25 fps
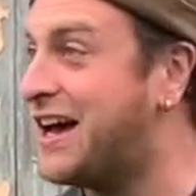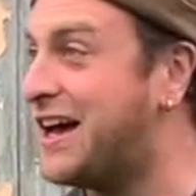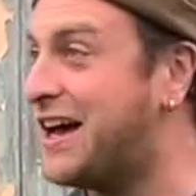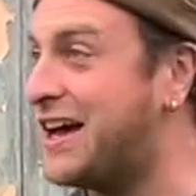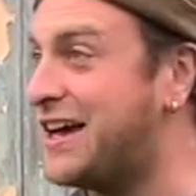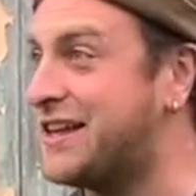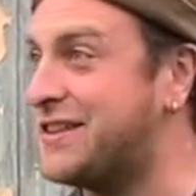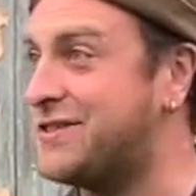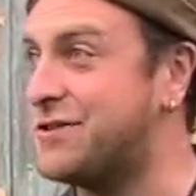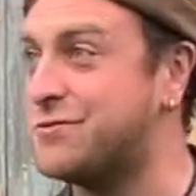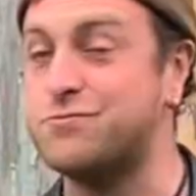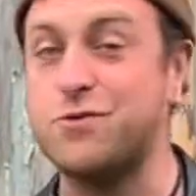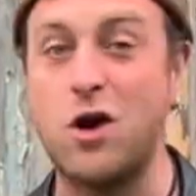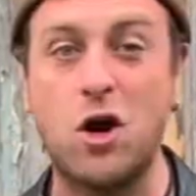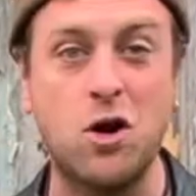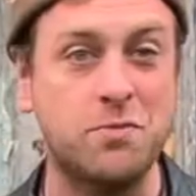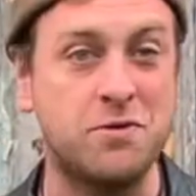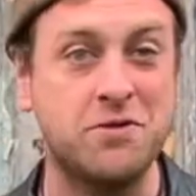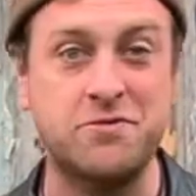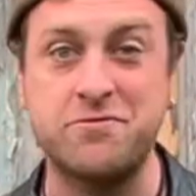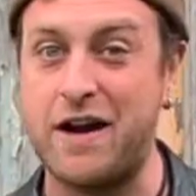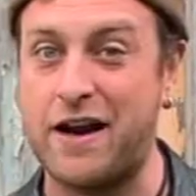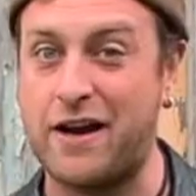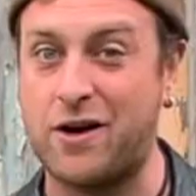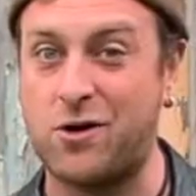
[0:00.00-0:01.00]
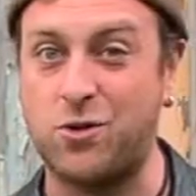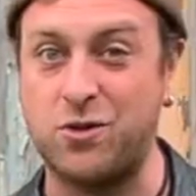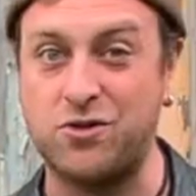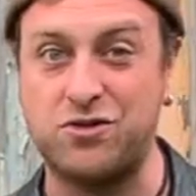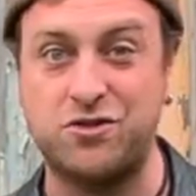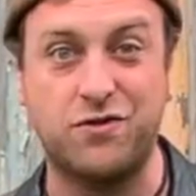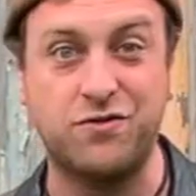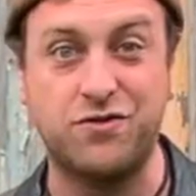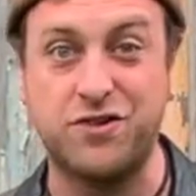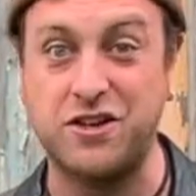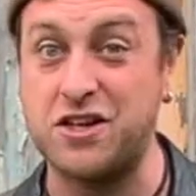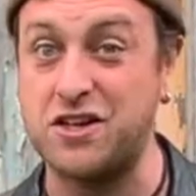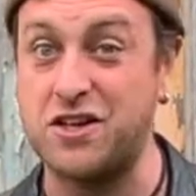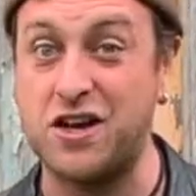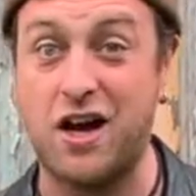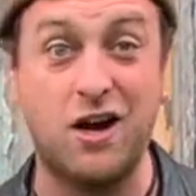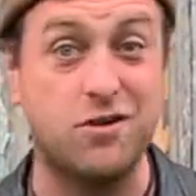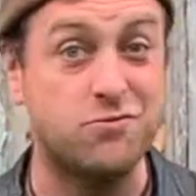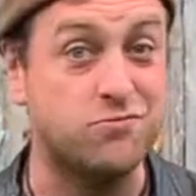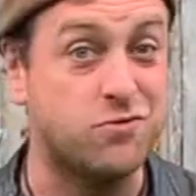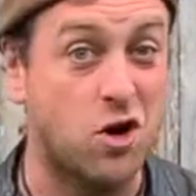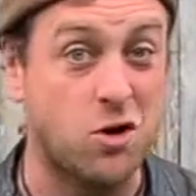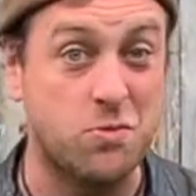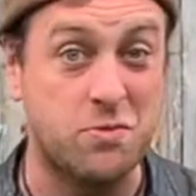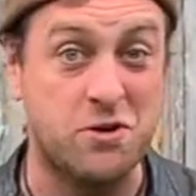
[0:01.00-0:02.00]
In the Roman records of the
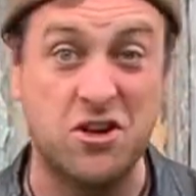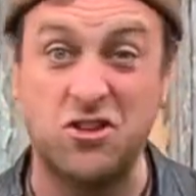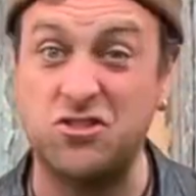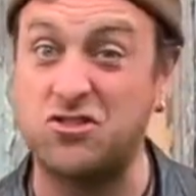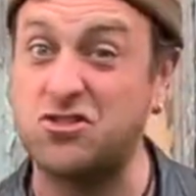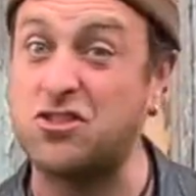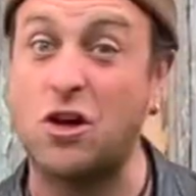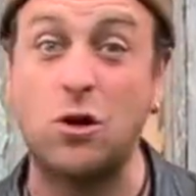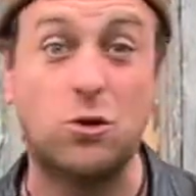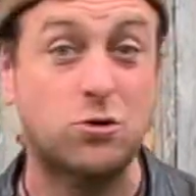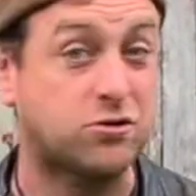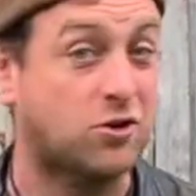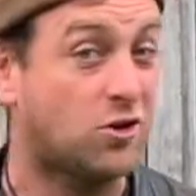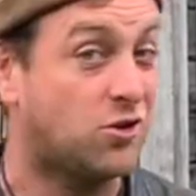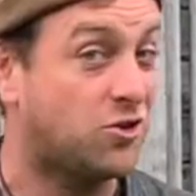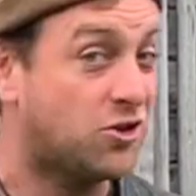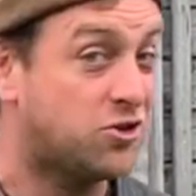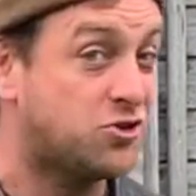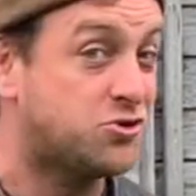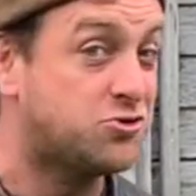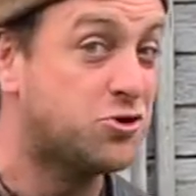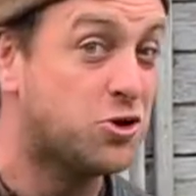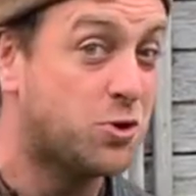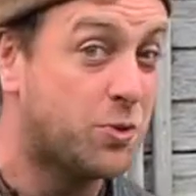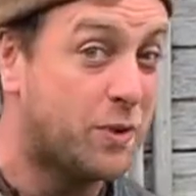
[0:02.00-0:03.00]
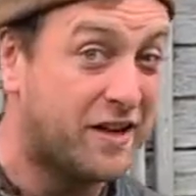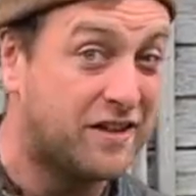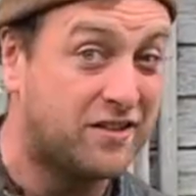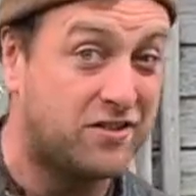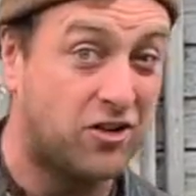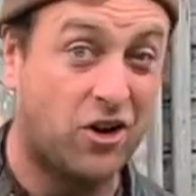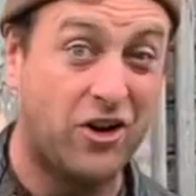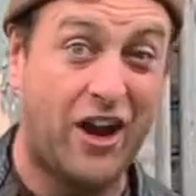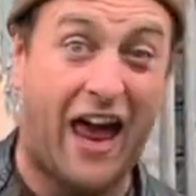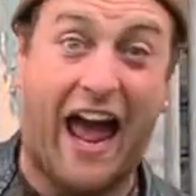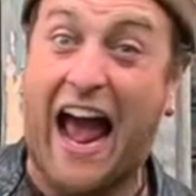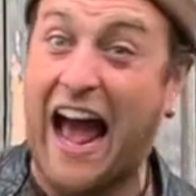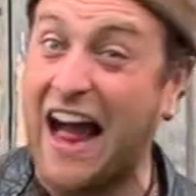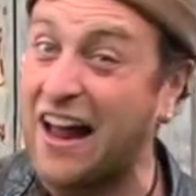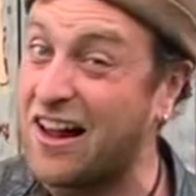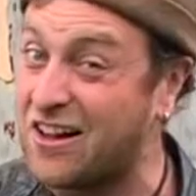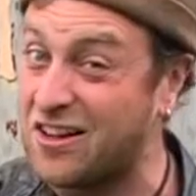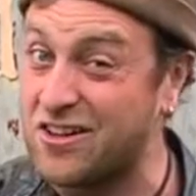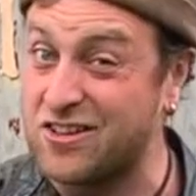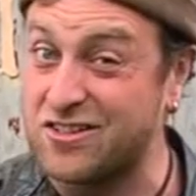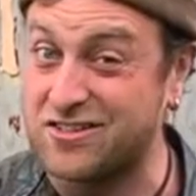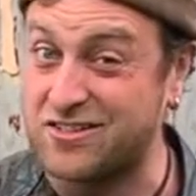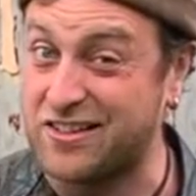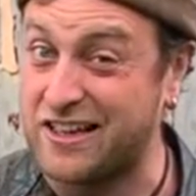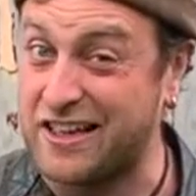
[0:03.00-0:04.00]
Roman assault on the Druids on
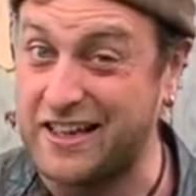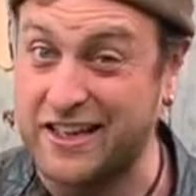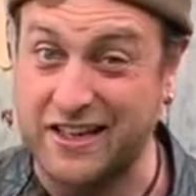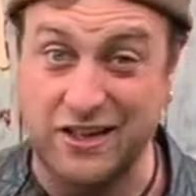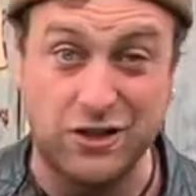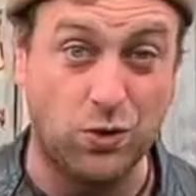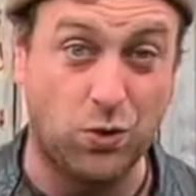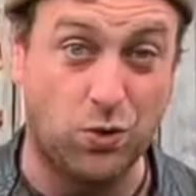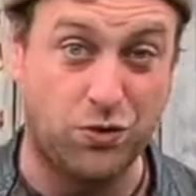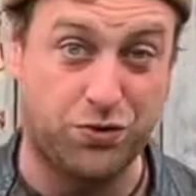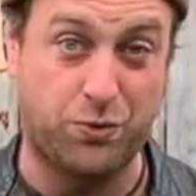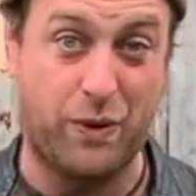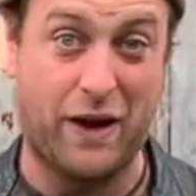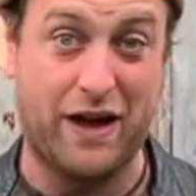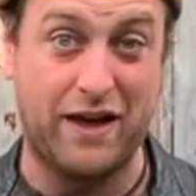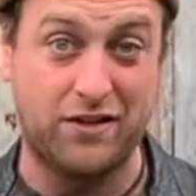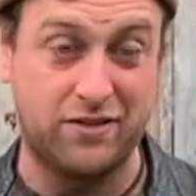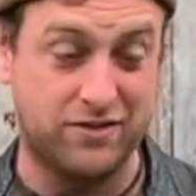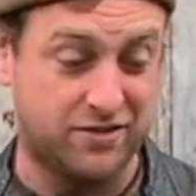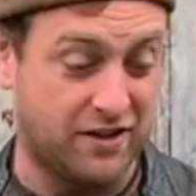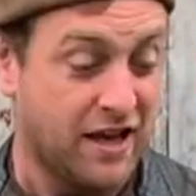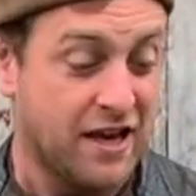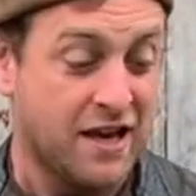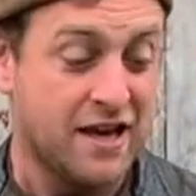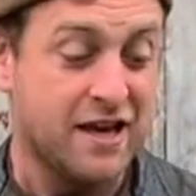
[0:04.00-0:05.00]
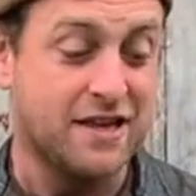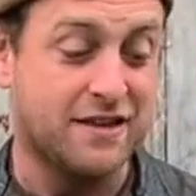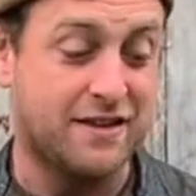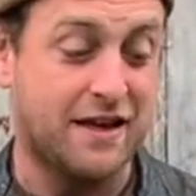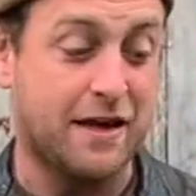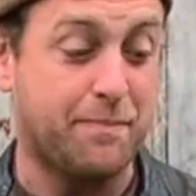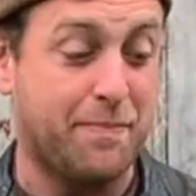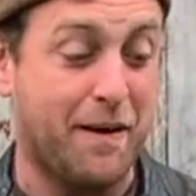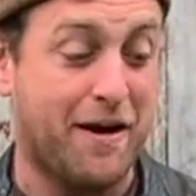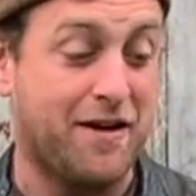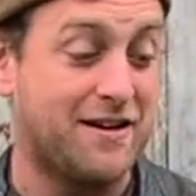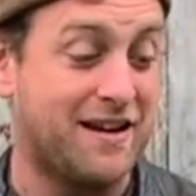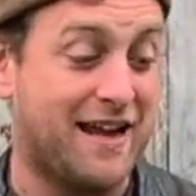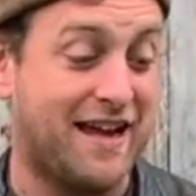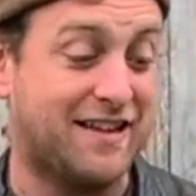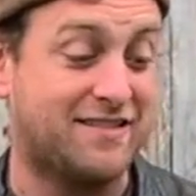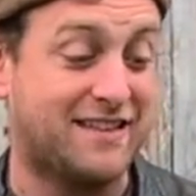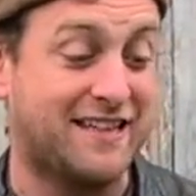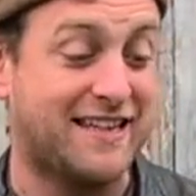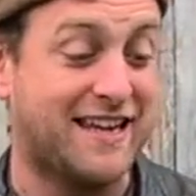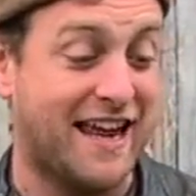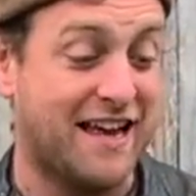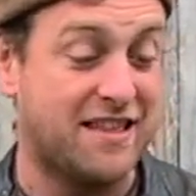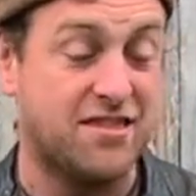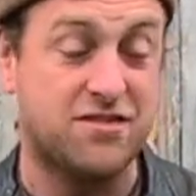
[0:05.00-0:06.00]
Anglesey in North Wales, they apparently had to
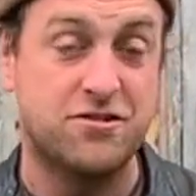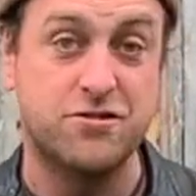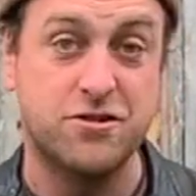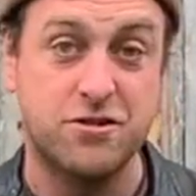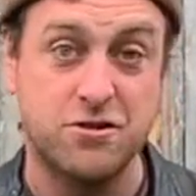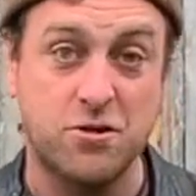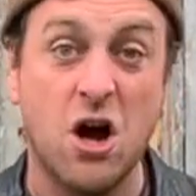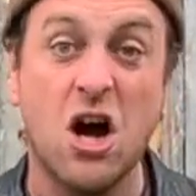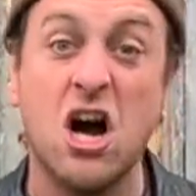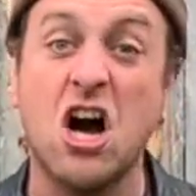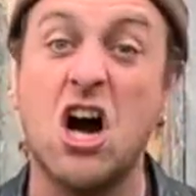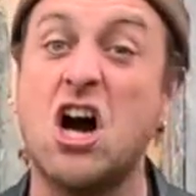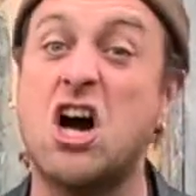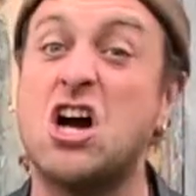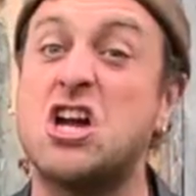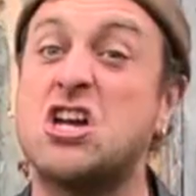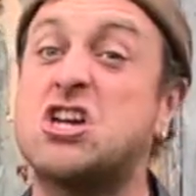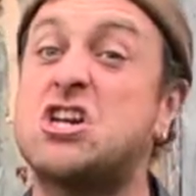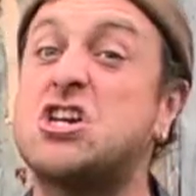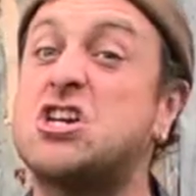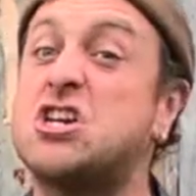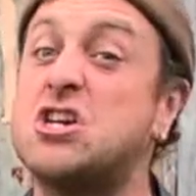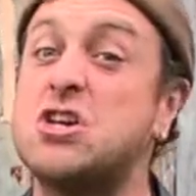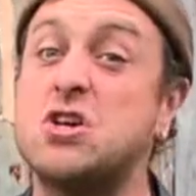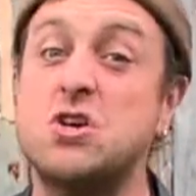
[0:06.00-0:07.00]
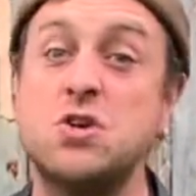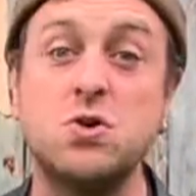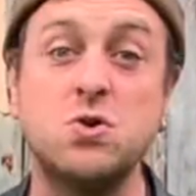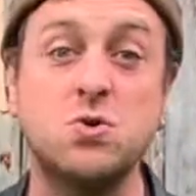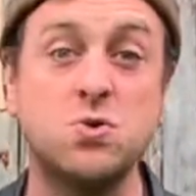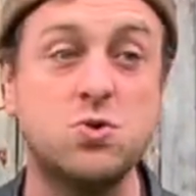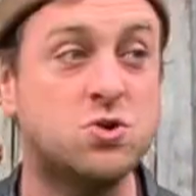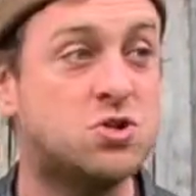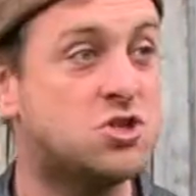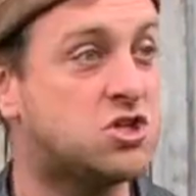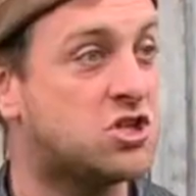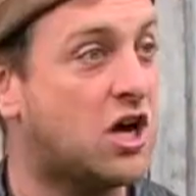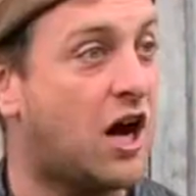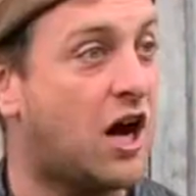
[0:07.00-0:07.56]
get through a huge